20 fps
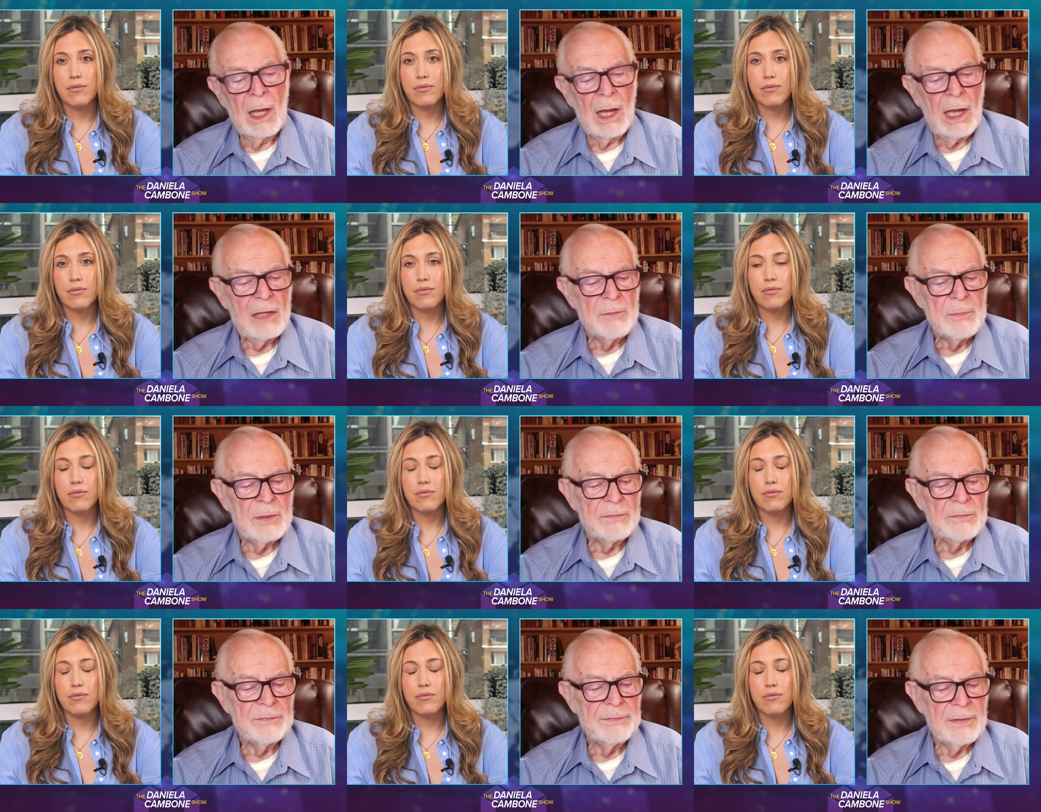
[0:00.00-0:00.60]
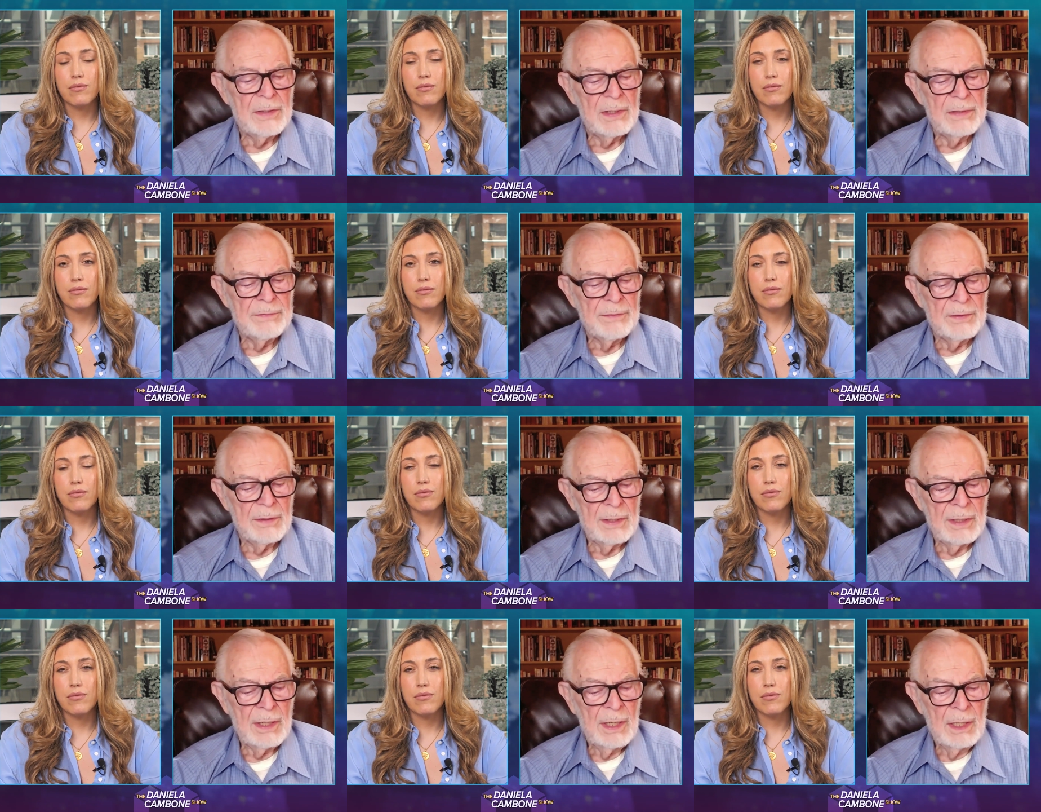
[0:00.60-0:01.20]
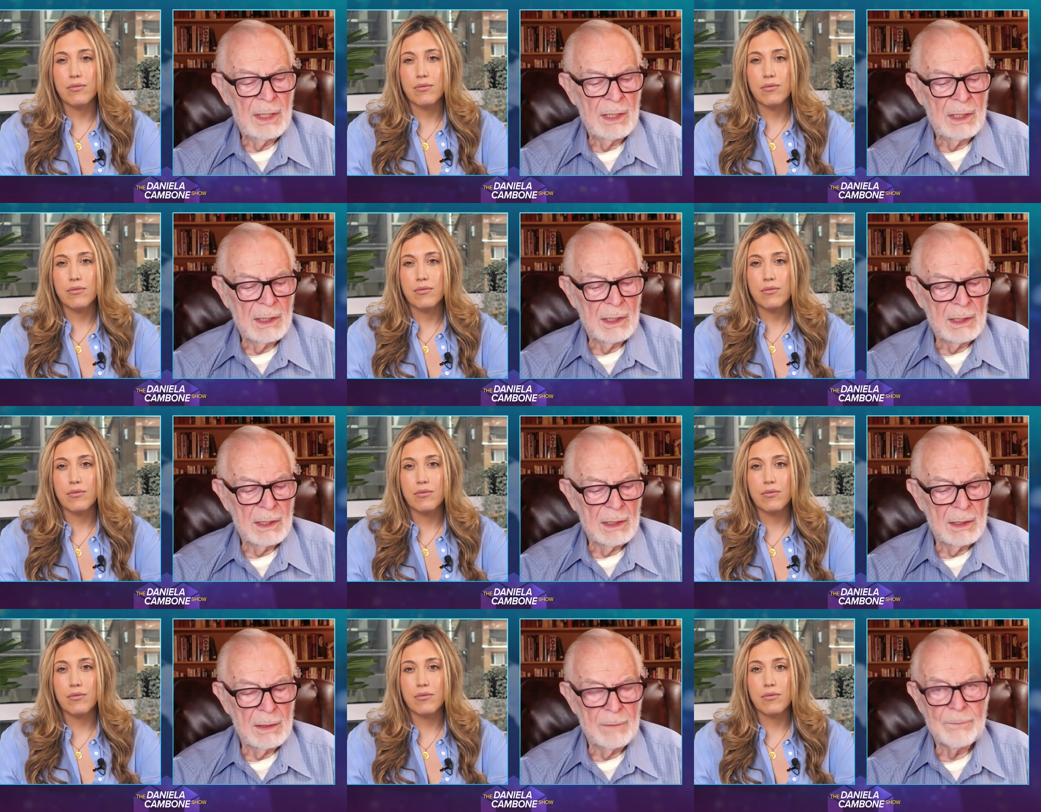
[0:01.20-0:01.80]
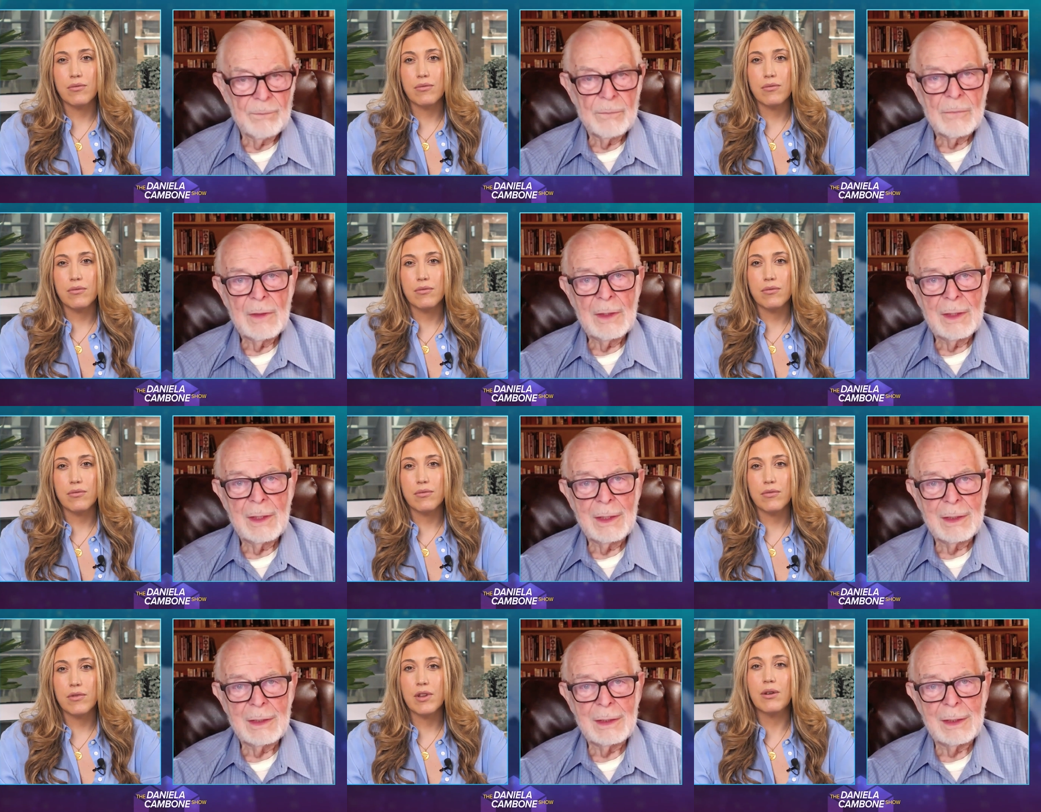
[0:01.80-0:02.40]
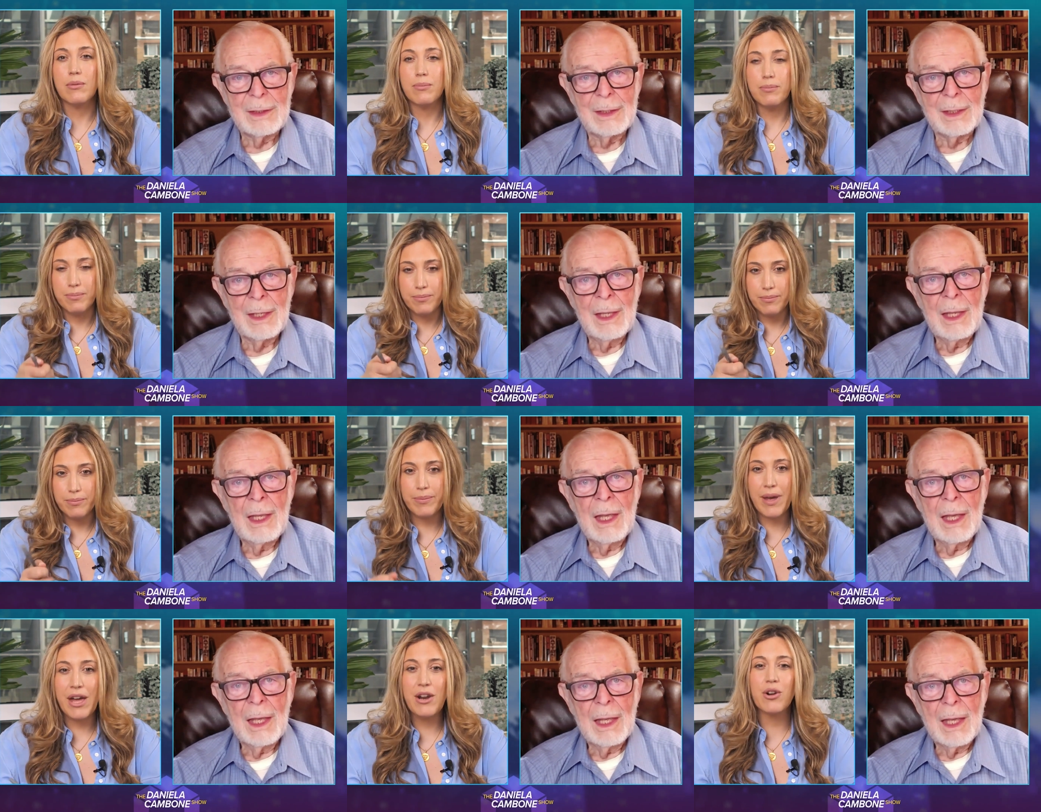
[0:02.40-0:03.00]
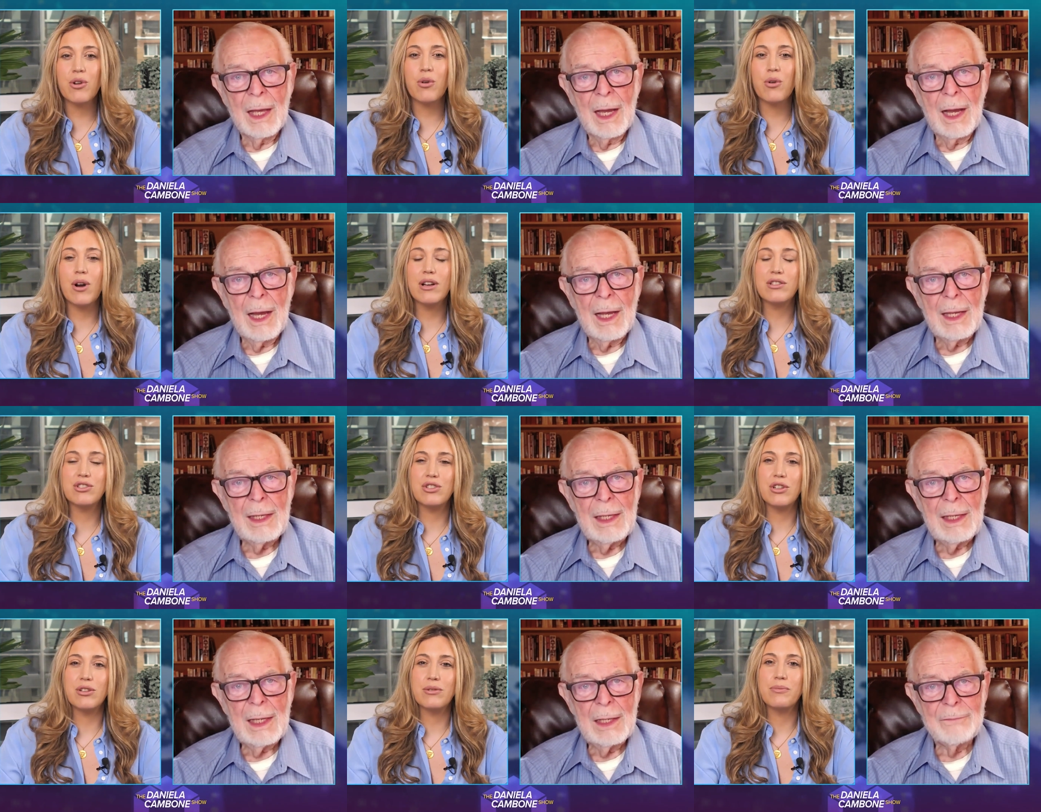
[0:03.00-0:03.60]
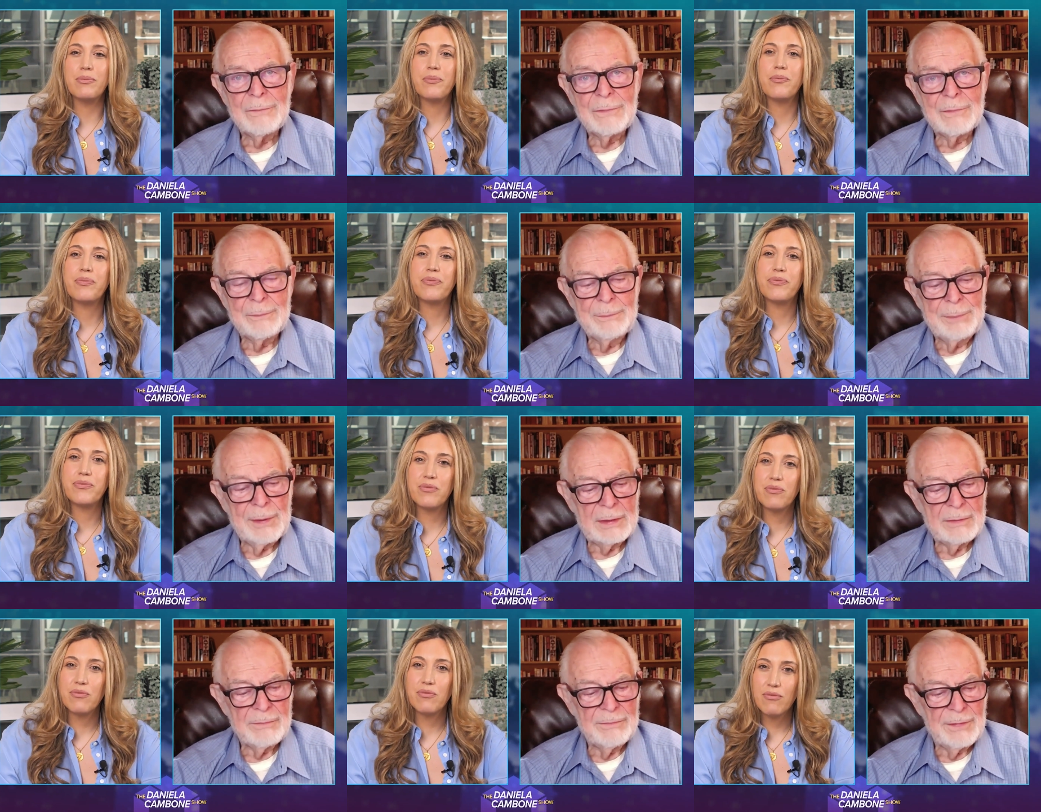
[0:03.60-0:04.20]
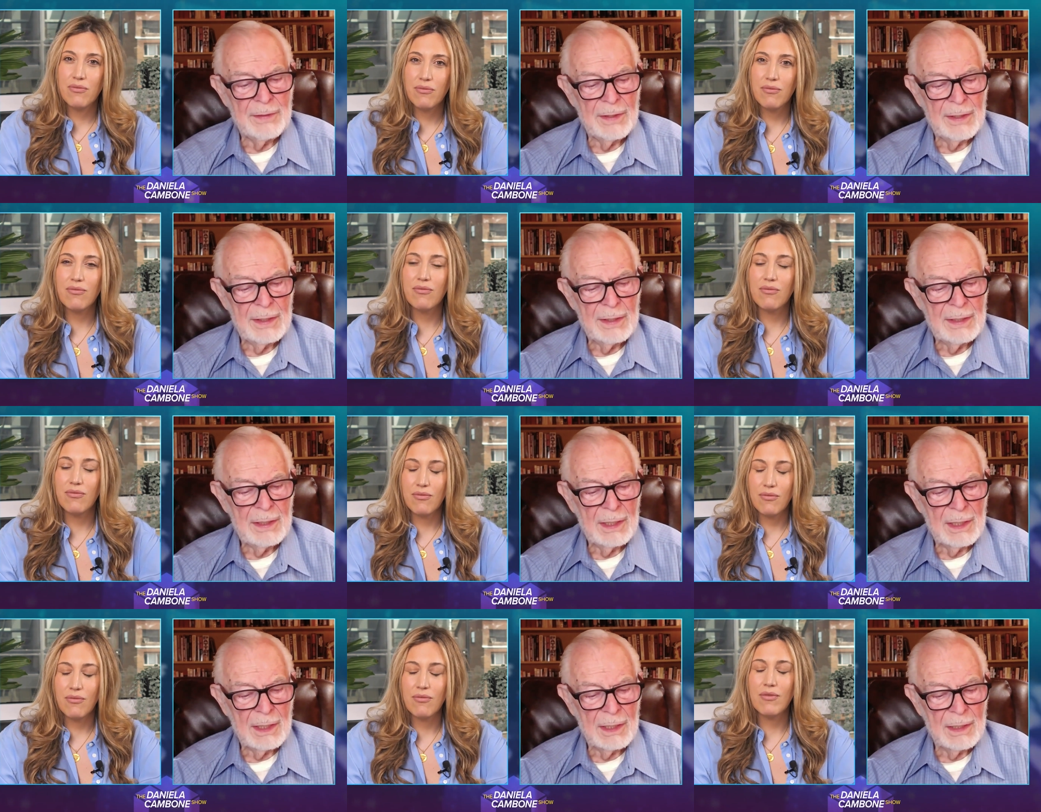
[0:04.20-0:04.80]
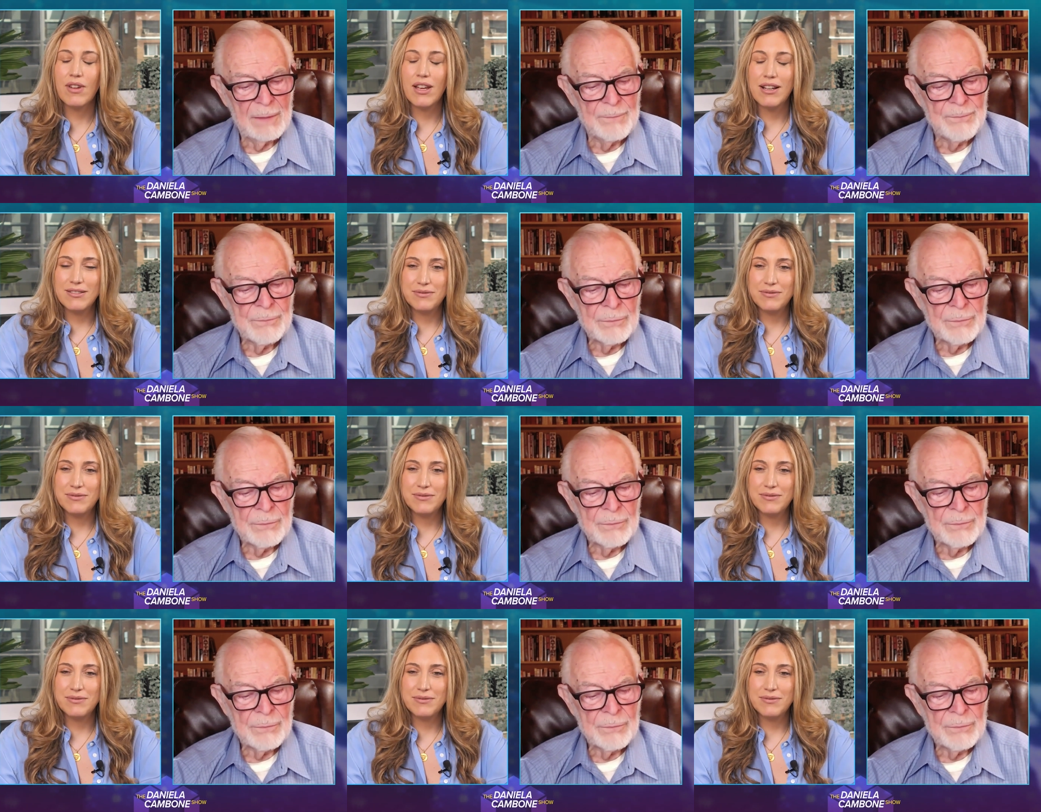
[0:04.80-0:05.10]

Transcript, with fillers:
Speaker 1: I've been very, very. Yeah.
Speaker 2: Better question. I have
Speaker 1: been very. Uh,